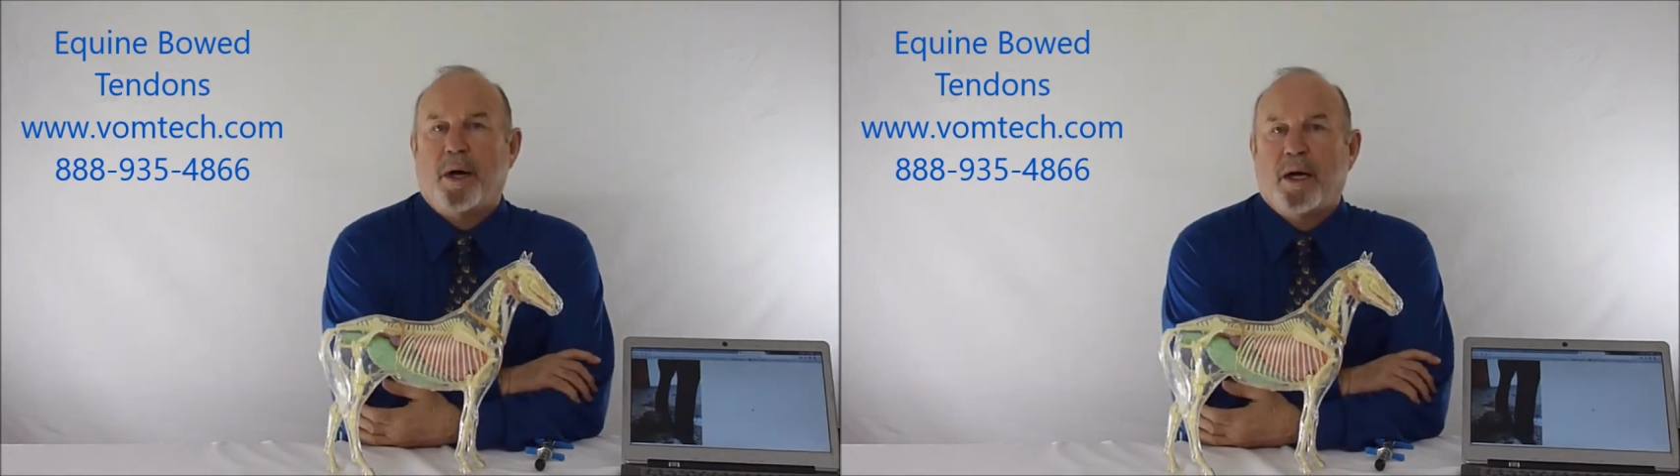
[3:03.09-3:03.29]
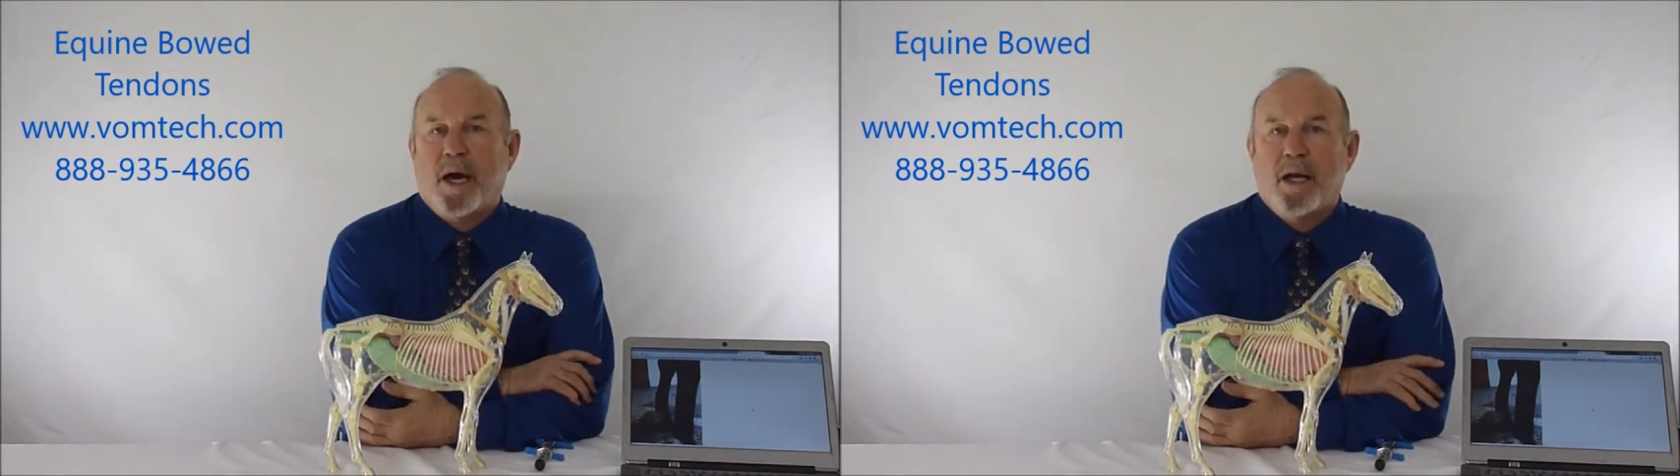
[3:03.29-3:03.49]

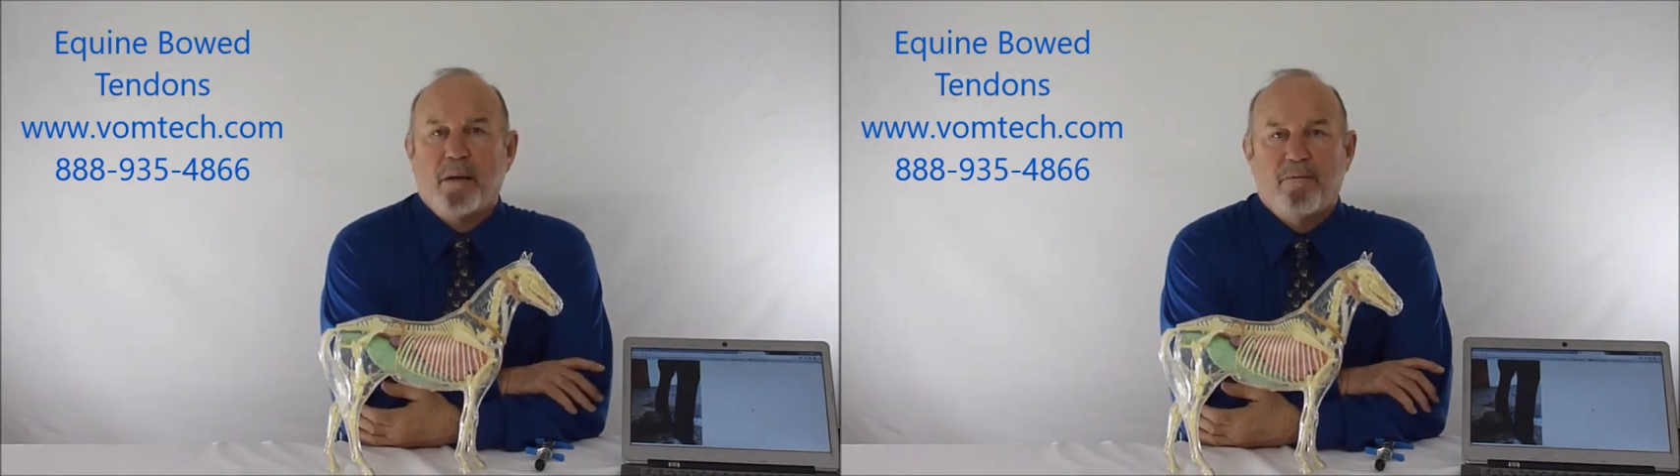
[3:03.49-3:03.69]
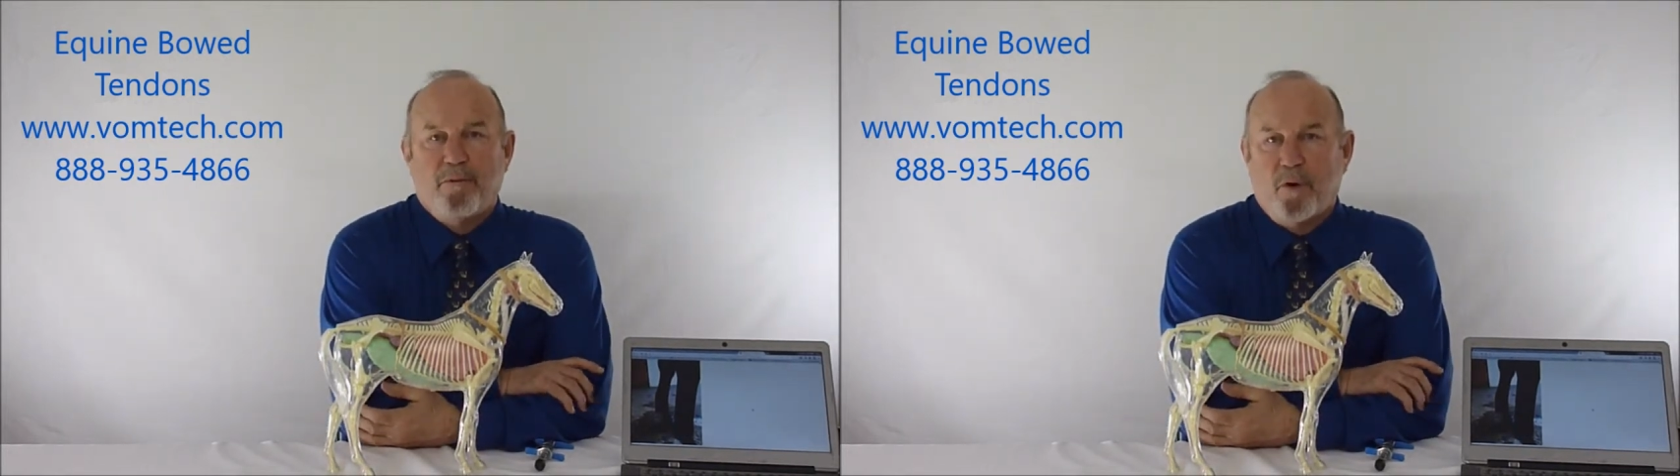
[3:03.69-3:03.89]
by a guy
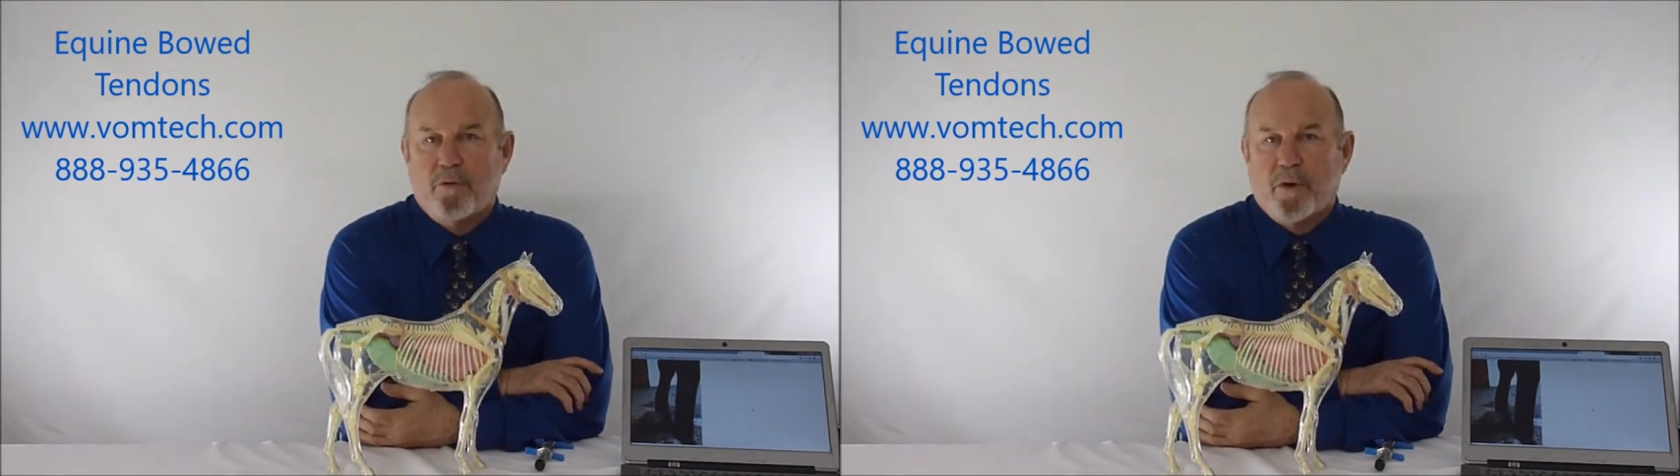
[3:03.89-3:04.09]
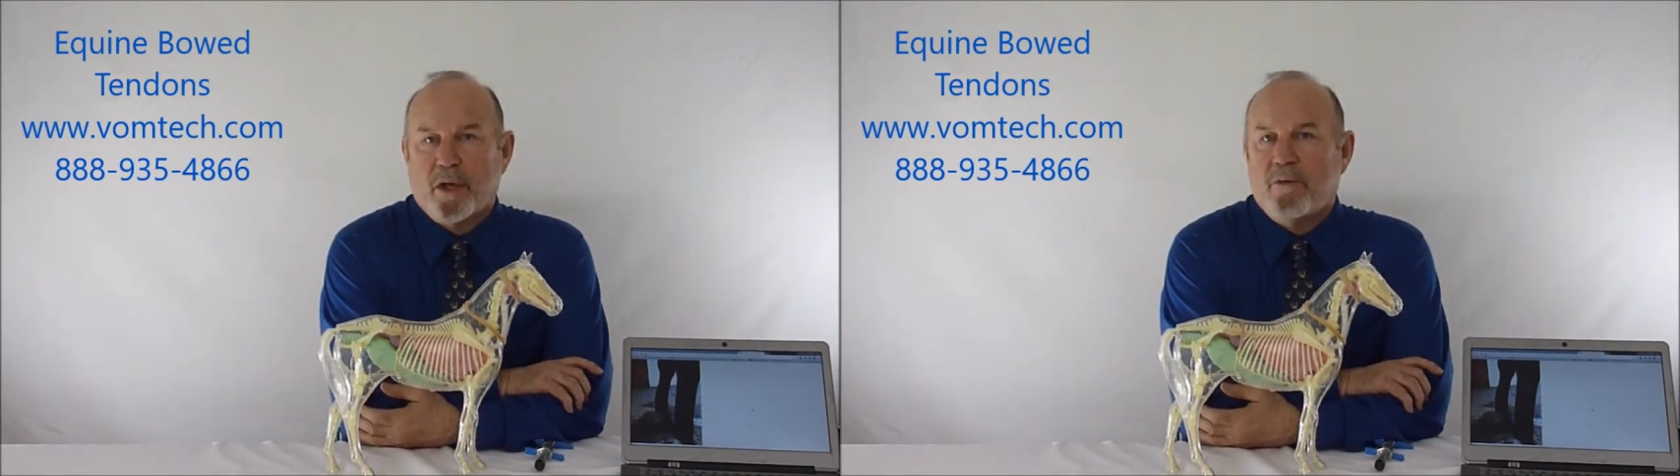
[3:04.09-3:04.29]
named Fulford,